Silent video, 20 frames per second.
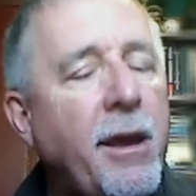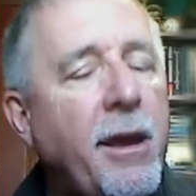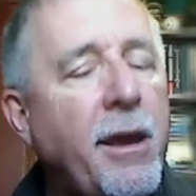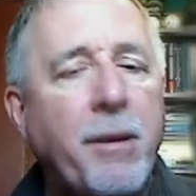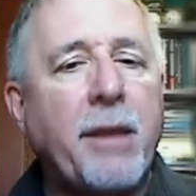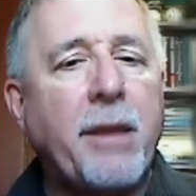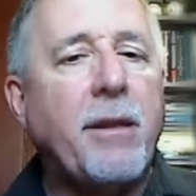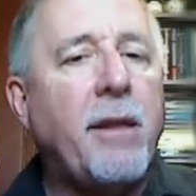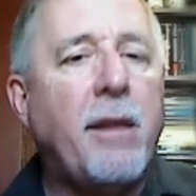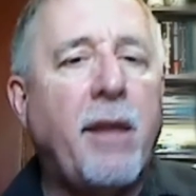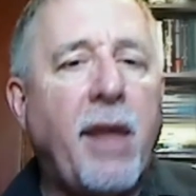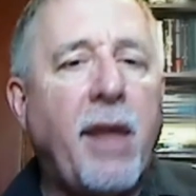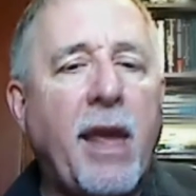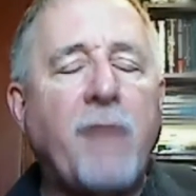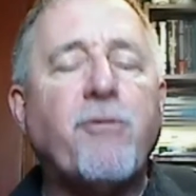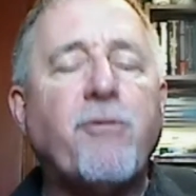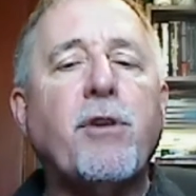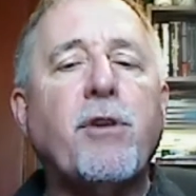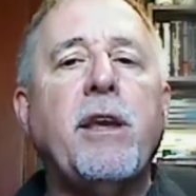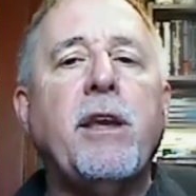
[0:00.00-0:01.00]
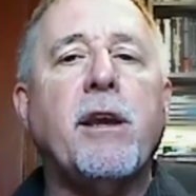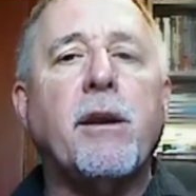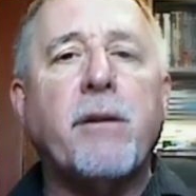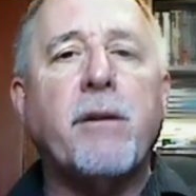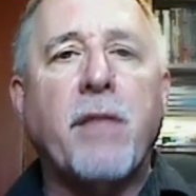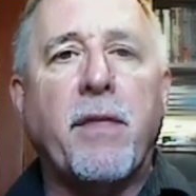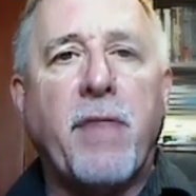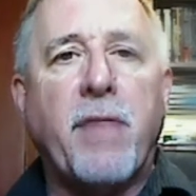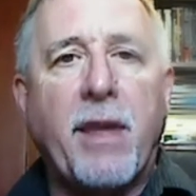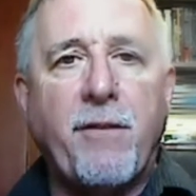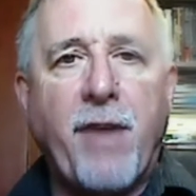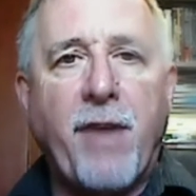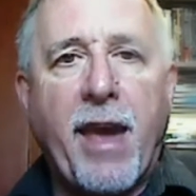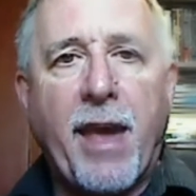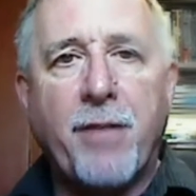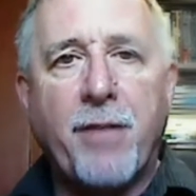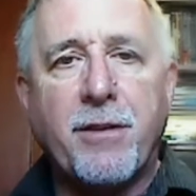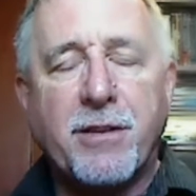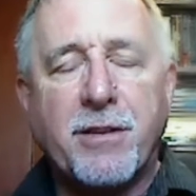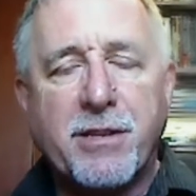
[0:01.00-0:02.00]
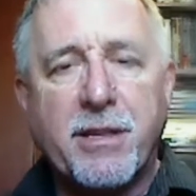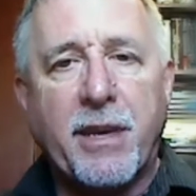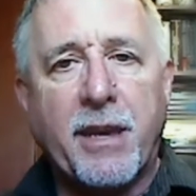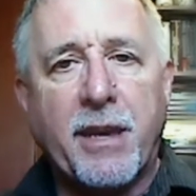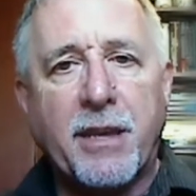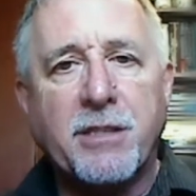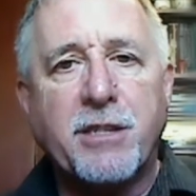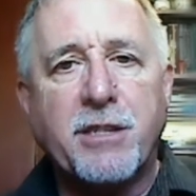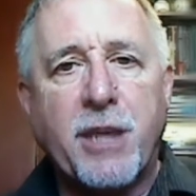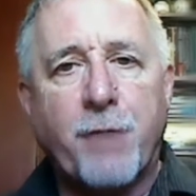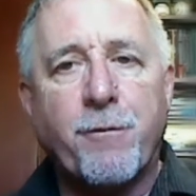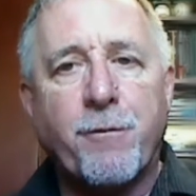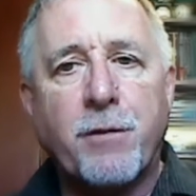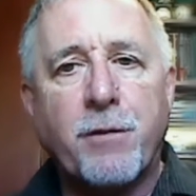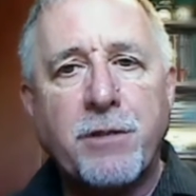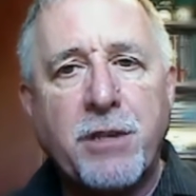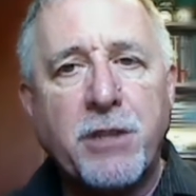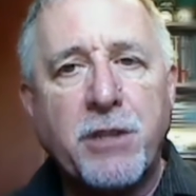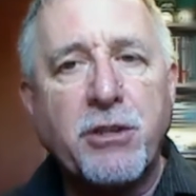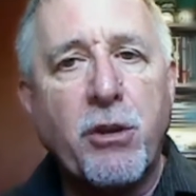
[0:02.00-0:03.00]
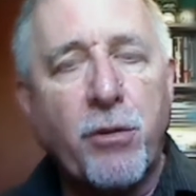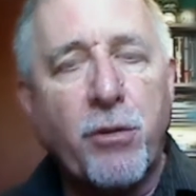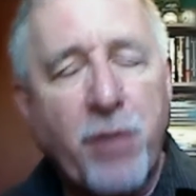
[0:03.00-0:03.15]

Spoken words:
I mean, every year that they've had this thing in San Francisco,